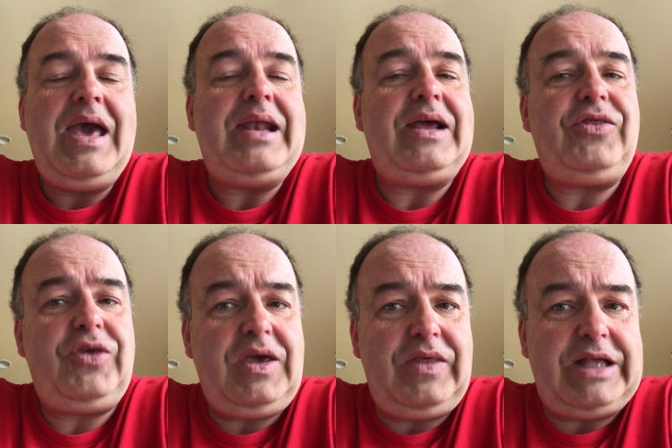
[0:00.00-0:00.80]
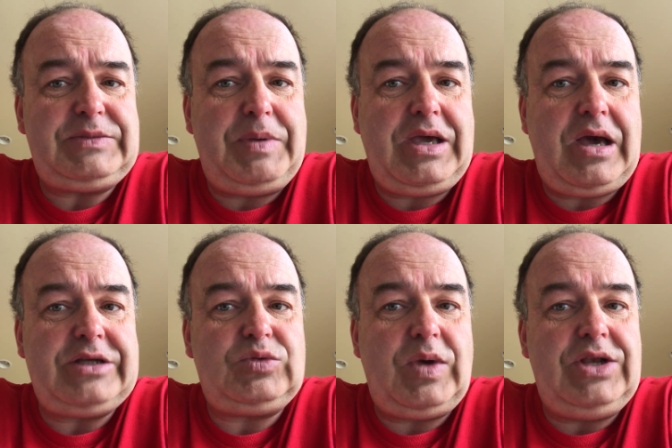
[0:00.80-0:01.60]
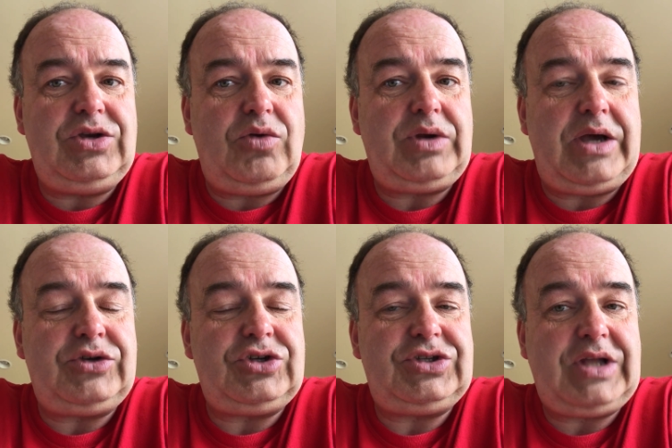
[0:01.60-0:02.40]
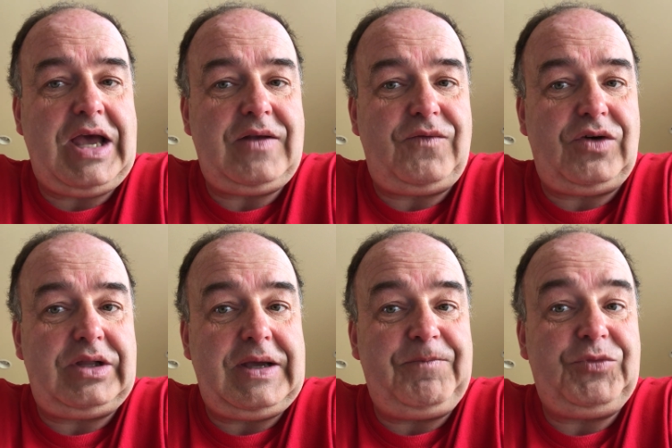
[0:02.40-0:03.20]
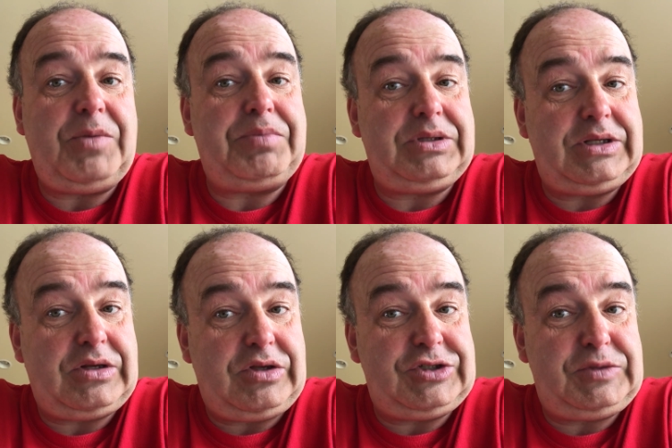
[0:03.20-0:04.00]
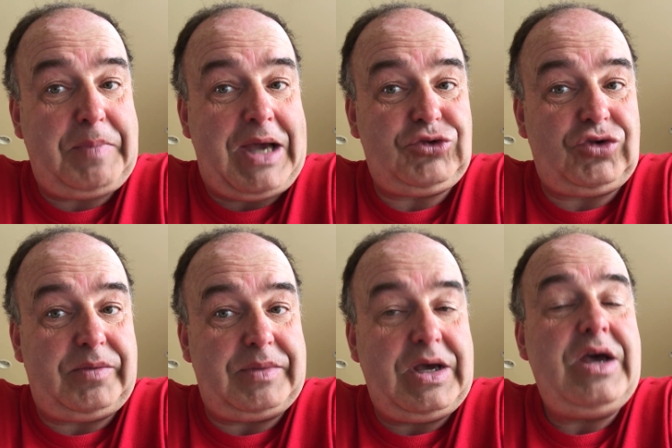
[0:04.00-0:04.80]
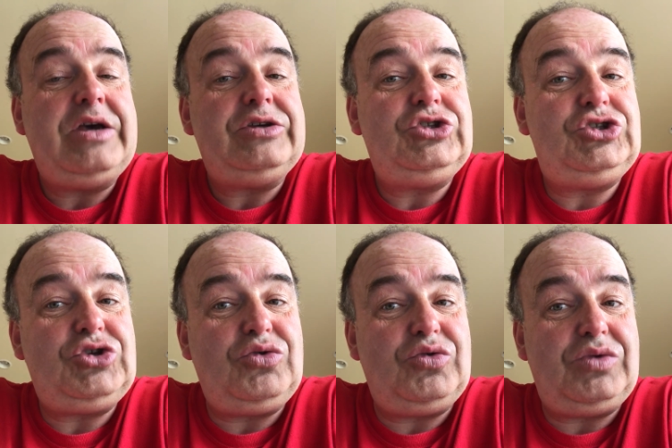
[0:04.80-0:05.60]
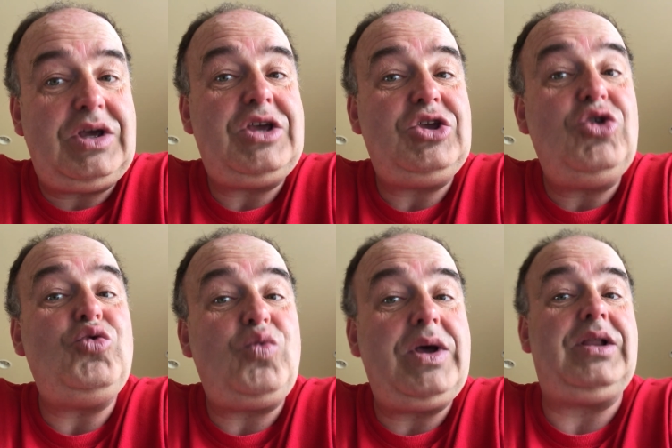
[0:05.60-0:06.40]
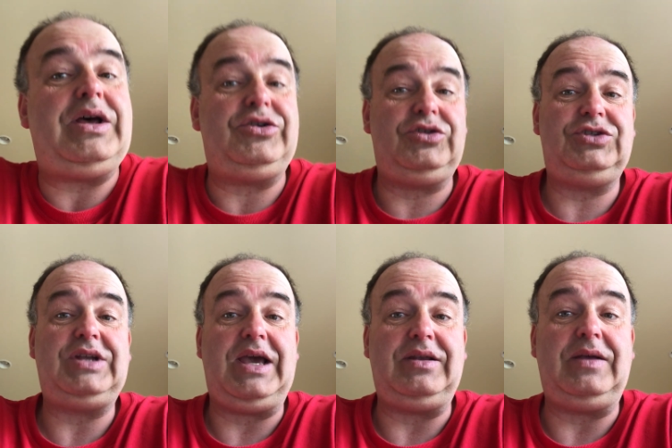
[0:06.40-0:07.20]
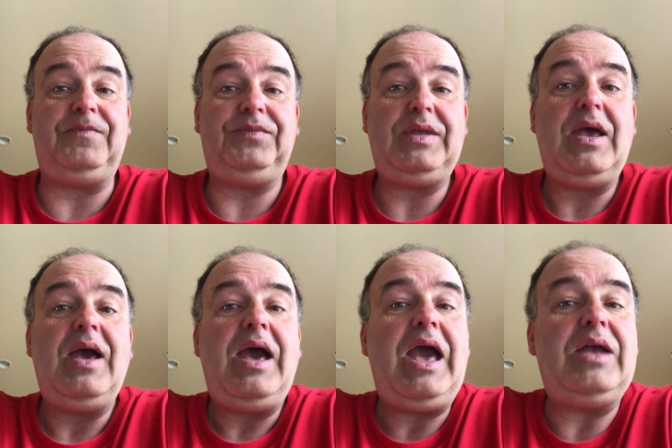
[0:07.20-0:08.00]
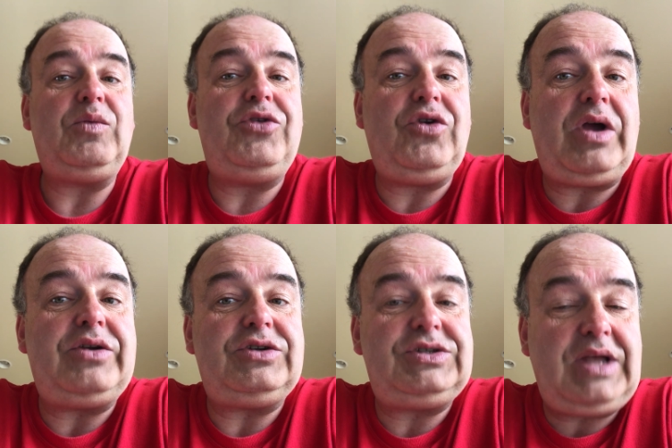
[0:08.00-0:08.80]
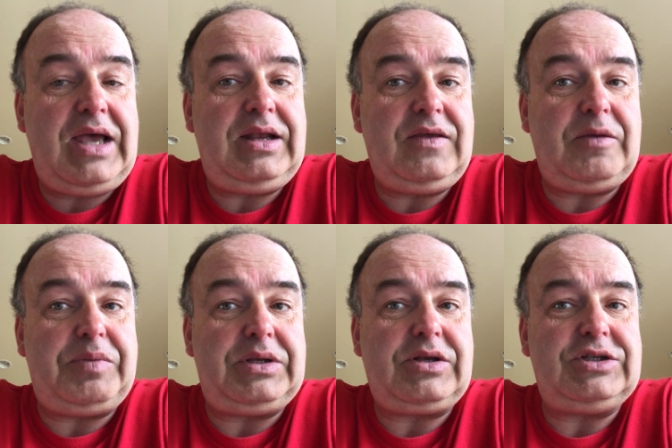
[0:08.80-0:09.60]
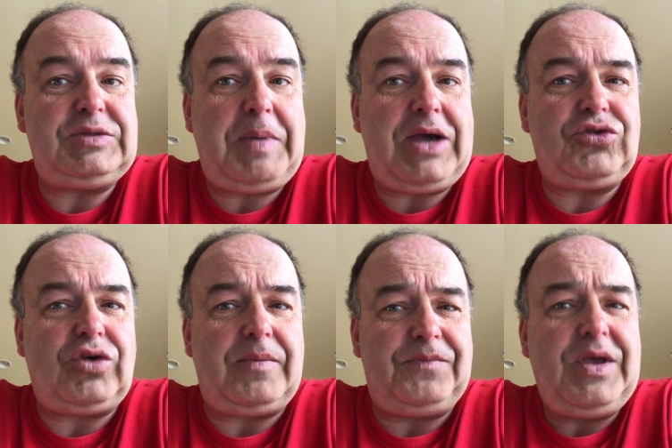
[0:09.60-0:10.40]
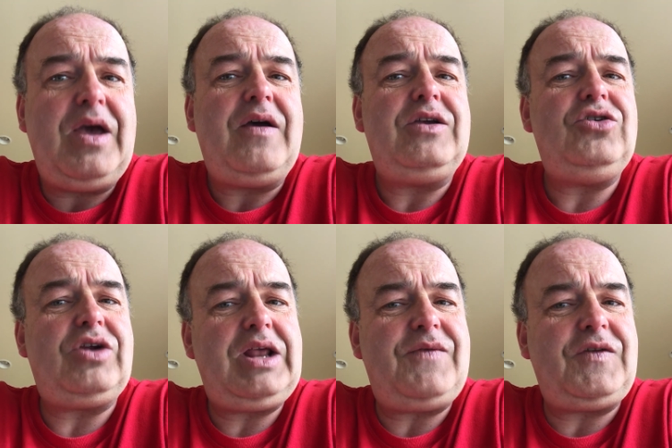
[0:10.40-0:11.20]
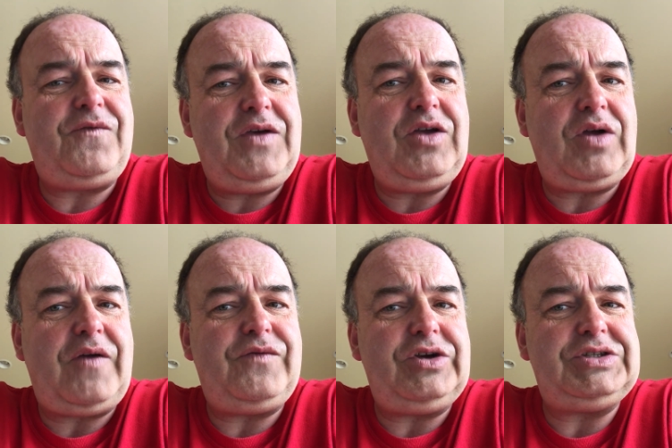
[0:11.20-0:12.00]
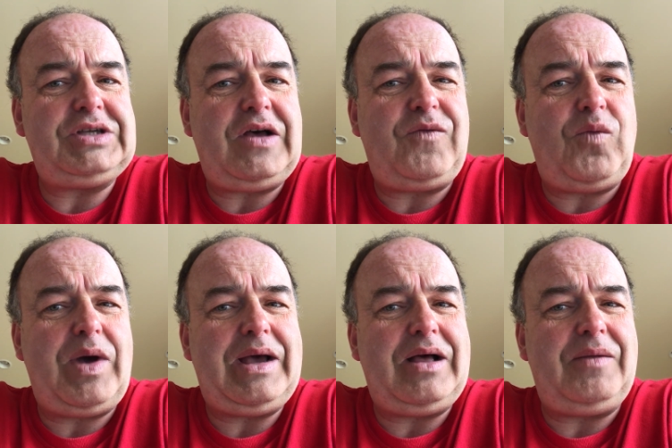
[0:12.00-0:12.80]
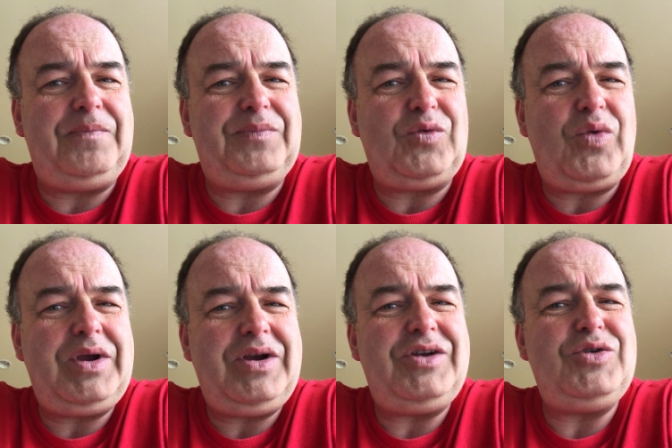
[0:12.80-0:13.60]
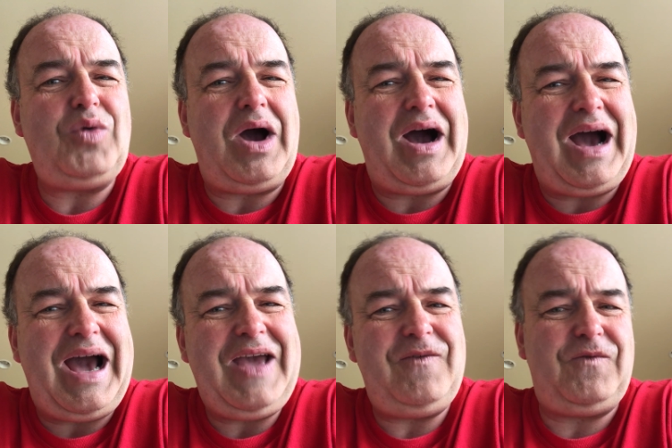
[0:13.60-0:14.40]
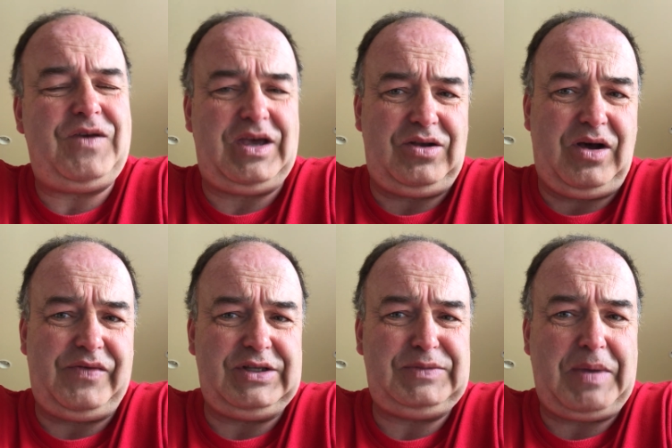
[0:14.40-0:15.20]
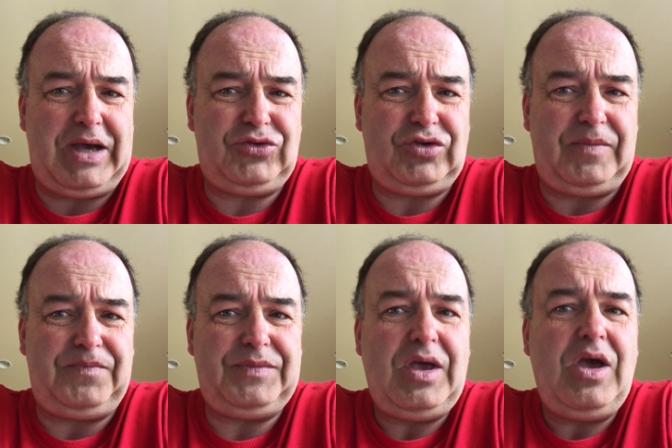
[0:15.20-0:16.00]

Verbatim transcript: And I think that's because we don't understand fully the political spectrum. Soon you will understand it. And with your understanding of the political spectrum, you're going to have to figure out for yourself, well, where do I fit on the spectrum?